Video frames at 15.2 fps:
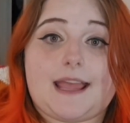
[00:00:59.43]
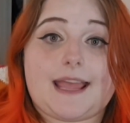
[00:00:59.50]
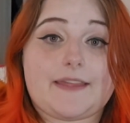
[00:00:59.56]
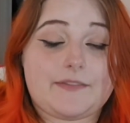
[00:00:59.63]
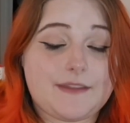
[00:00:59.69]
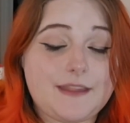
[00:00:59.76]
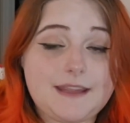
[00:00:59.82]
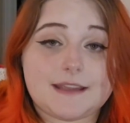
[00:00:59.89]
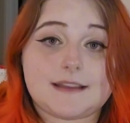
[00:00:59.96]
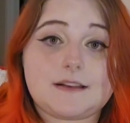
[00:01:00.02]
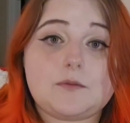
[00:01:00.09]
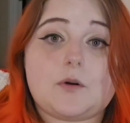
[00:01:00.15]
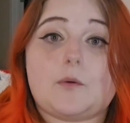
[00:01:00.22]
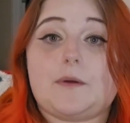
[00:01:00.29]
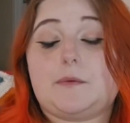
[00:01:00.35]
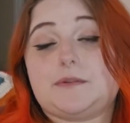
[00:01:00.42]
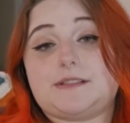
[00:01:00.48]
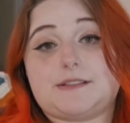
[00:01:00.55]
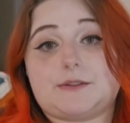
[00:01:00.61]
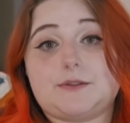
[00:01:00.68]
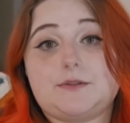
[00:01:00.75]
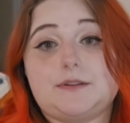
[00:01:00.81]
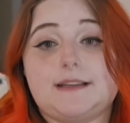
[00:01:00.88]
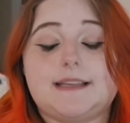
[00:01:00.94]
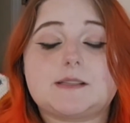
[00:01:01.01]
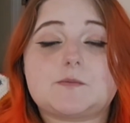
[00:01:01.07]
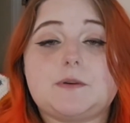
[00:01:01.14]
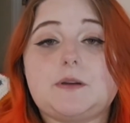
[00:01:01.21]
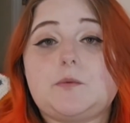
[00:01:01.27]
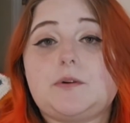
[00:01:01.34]
And then what we would do
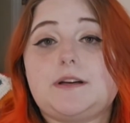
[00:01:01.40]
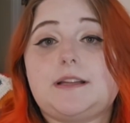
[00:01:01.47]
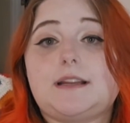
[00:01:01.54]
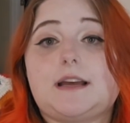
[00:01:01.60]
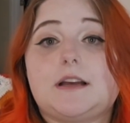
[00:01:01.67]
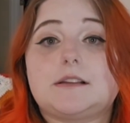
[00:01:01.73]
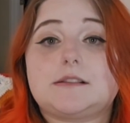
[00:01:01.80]
is we would